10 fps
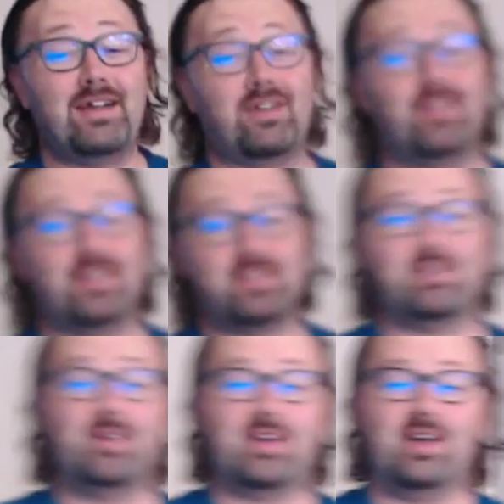of calling it stream
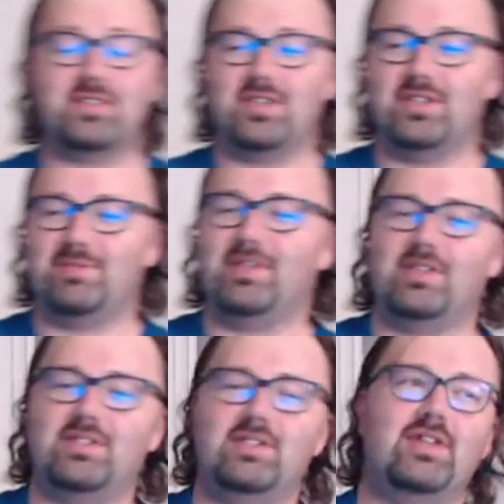of consciousness because
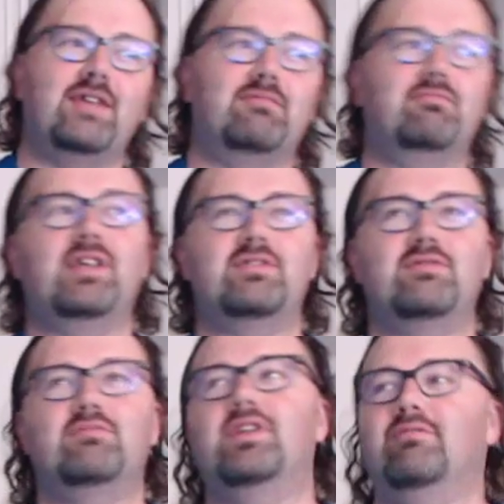it's just like, that's,
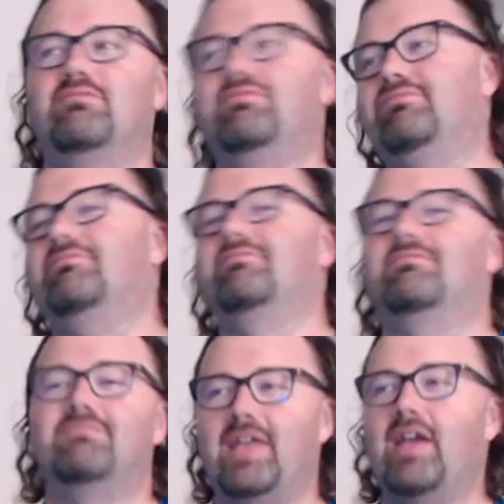you know,
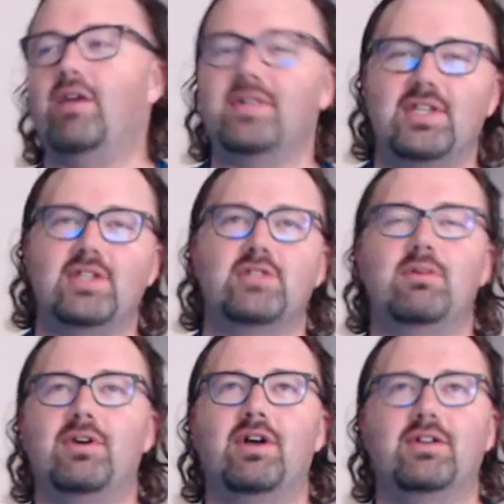everybody says stream
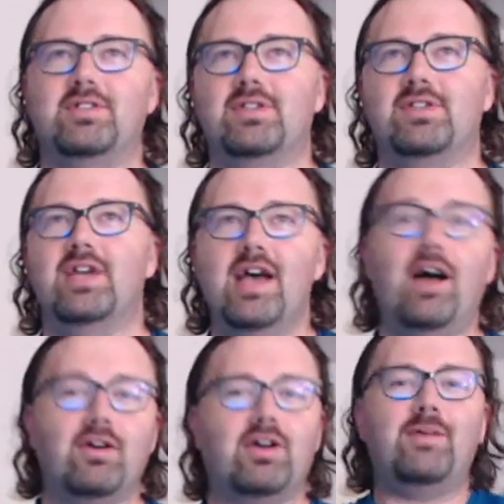of consciousness.
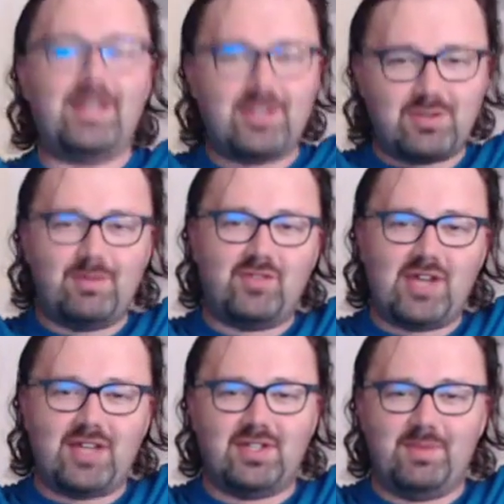I'll call mine stream of
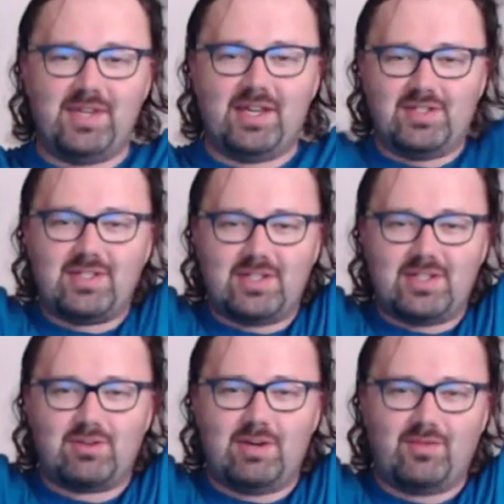Jason because it's a
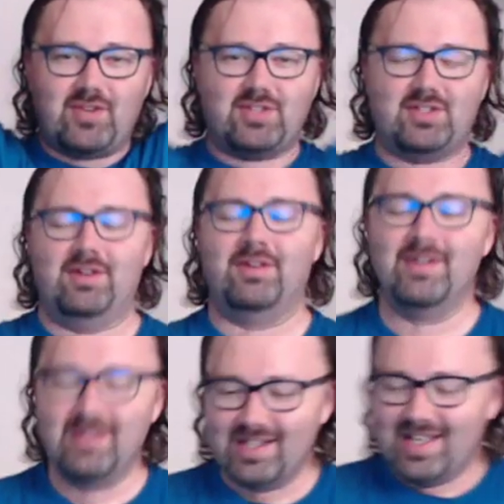stream of Jason.
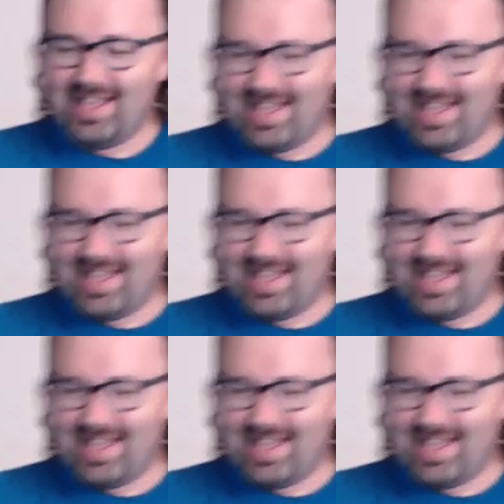A